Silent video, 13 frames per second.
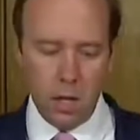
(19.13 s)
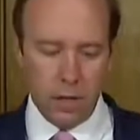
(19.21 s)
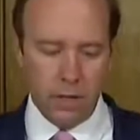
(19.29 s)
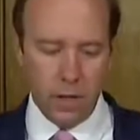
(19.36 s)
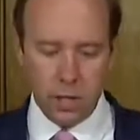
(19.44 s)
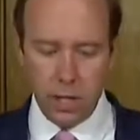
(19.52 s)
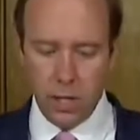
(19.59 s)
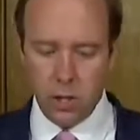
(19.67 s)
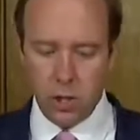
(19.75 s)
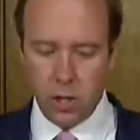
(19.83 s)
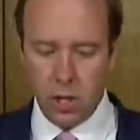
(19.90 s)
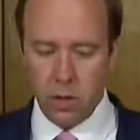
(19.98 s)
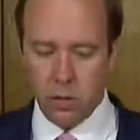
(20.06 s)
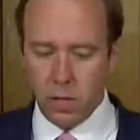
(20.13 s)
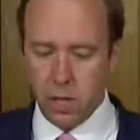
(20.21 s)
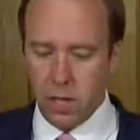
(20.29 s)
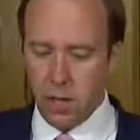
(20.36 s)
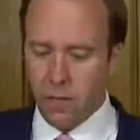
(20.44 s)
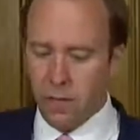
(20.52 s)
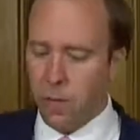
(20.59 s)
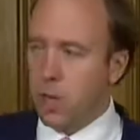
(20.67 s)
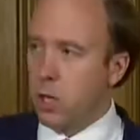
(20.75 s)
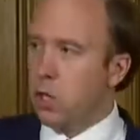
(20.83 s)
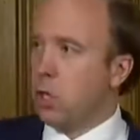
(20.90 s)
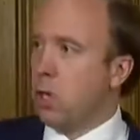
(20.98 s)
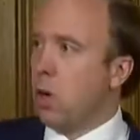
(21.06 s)
The first slide shows the
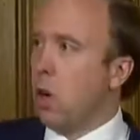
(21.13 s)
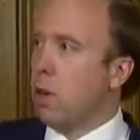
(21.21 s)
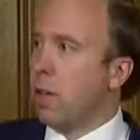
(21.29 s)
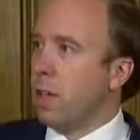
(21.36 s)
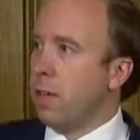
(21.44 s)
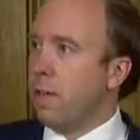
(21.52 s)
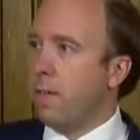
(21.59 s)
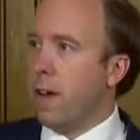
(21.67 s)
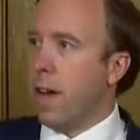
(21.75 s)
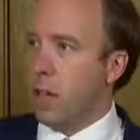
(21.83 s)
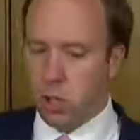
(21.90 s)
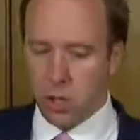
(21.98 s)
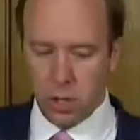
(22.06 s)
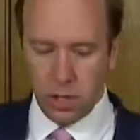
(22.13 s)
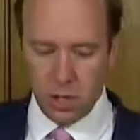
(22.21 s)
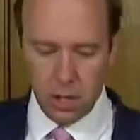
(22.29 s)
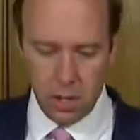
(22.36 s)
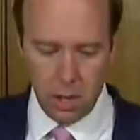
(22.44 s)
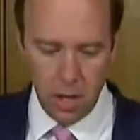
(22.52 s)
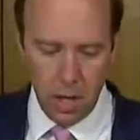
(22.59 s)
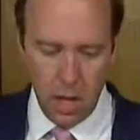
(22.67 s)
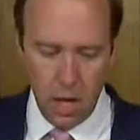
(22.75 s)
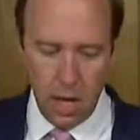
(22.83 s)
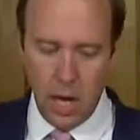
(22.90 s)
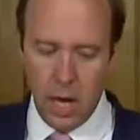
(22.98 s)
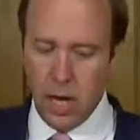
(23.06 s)
information on infections.
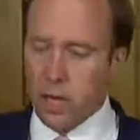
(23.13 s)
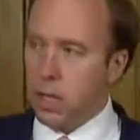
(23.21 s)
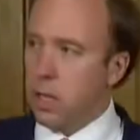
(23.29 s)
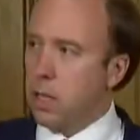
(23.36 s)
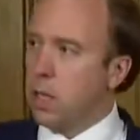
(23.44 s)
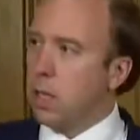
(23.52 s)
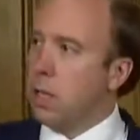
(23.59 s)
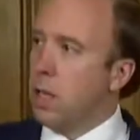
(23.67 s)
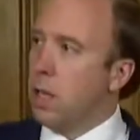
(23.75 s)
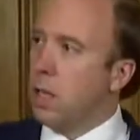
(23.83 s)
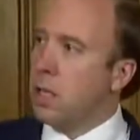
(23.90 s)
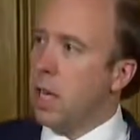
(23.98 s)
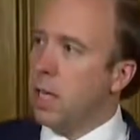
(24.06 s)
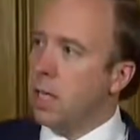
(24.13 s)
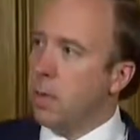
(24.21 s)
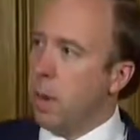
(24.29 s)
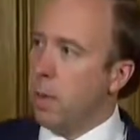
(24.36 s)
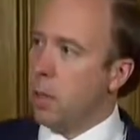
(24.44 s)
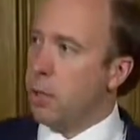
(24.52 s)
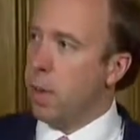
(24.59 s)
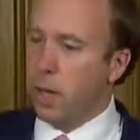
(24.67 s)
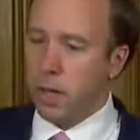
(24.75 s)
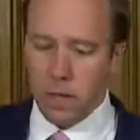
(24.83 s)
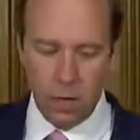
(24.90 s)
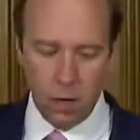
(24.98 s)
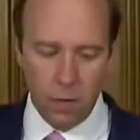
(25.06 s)
And the data published
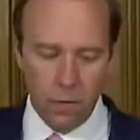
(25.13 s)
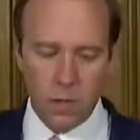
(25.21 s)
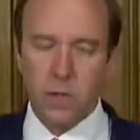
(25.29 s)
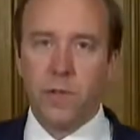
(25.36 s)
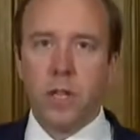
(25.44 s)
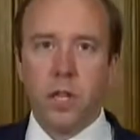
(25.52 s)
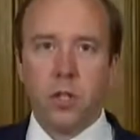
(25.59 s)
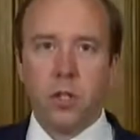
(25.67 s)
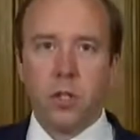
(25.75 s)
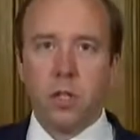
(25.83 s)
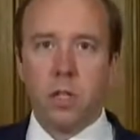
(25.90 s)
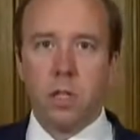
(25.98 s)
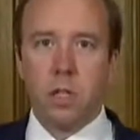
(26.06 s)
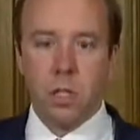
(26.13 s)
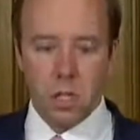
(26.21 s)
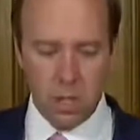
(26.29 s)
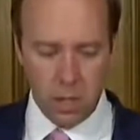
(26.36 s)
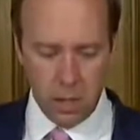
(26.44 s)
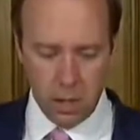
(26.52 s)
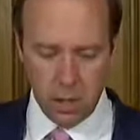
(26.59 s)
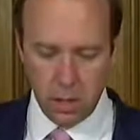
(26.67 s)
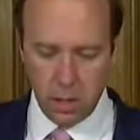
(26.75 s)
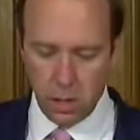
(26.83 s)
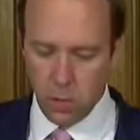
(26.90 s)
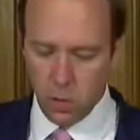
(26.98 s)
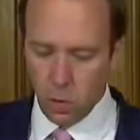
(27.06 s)
by the Office for National Statistics
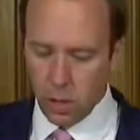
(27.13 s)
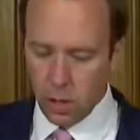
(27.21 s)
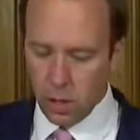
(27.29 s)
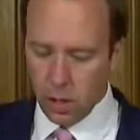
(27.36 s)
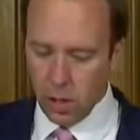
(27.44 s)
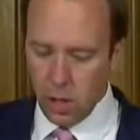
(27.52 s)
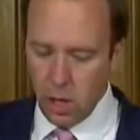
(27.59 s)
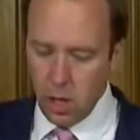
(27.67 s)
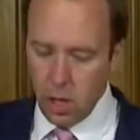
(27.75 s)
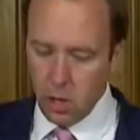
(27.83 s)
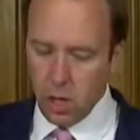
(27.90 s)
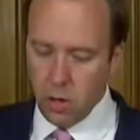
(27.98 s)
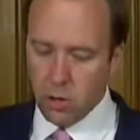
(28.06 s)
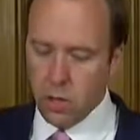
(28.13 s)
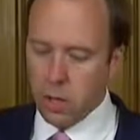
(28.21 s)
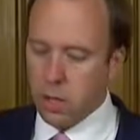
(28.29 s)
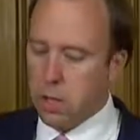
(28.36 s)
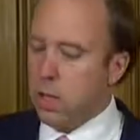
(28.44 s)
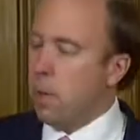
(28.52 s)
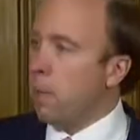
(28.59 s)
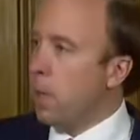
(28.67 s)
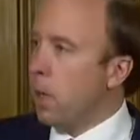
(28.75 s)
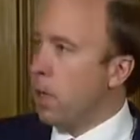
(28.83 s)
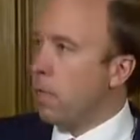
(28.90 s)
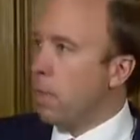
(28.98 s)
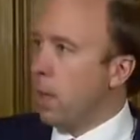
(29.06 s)
this morning shows that the
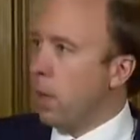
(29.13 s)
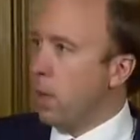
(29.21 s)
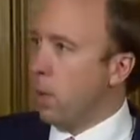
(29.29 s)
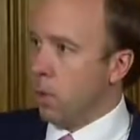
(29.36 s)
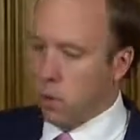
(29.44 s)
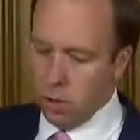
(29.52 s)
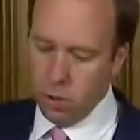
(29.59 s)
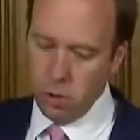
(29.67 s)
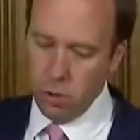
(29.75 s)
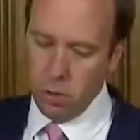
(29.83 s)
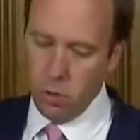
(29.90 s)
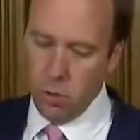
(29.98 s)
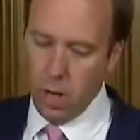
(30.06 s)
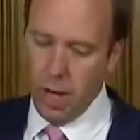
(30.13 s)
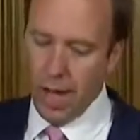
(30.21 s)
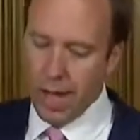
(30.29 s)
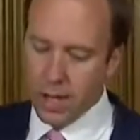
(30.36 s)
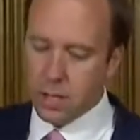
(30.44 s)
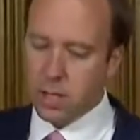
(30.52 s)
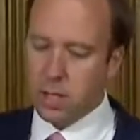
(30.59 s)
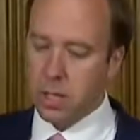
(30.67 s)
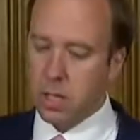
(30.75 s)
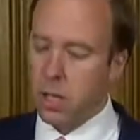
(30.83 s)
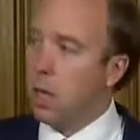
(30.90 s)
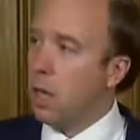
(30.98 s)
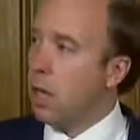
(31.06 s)
number of people who had
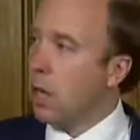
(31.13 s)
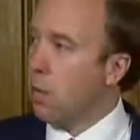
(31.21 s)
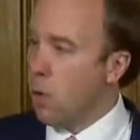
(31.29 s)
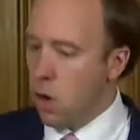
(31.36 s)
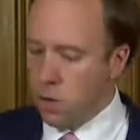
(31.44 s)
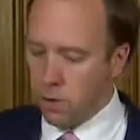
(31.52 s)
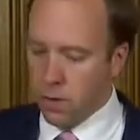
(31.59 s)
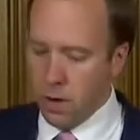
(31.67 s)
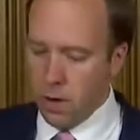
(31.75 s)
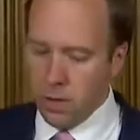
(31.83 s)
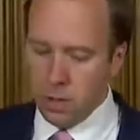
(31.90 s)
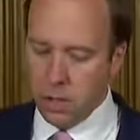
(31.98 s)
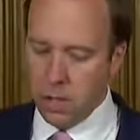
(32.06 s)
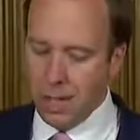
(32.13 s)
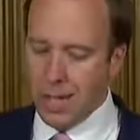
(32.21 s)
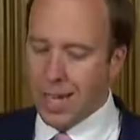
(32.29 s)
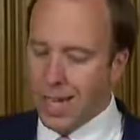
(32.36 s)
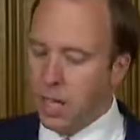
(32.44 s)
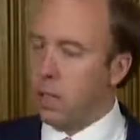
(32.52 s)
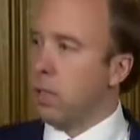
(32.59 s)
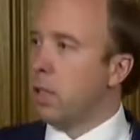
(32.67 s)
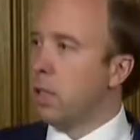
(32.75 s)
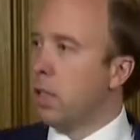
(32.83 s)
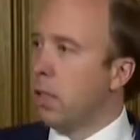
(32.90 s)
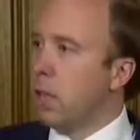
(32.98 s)
coronavirus in England